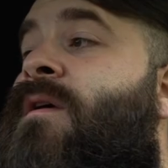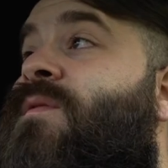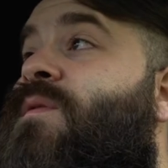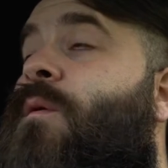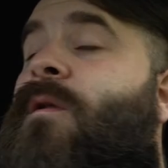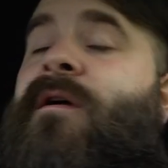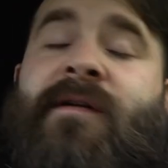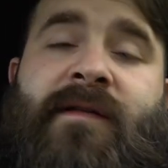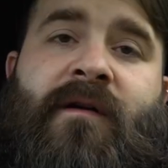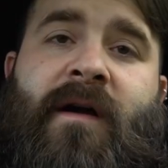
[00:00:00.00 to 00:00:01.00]
So long
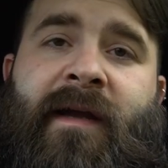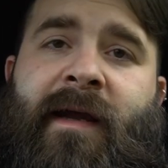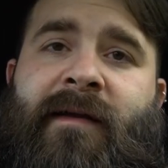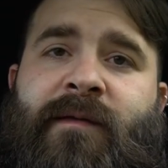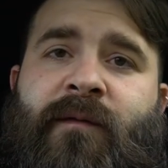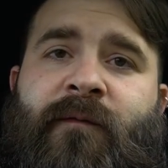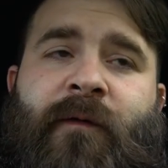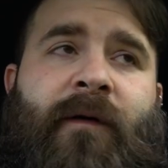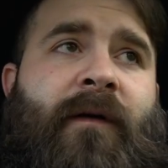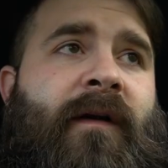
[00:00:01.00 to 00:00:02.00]
as they're not canceled
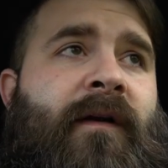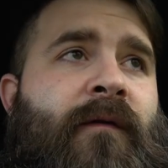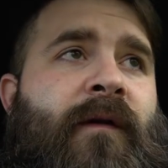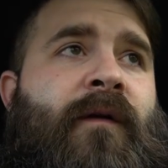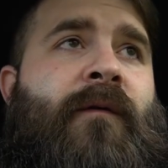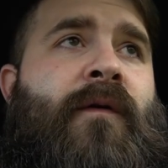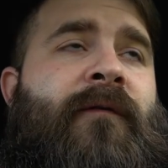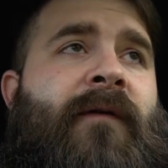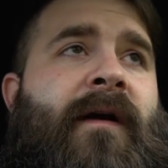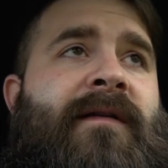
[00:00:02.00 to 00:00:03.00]
for, you know, the
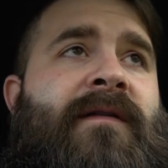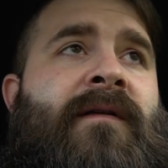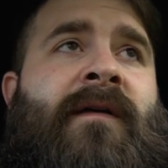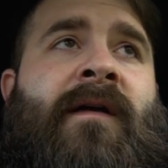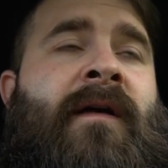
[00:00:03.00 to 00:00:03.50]
coronavirus.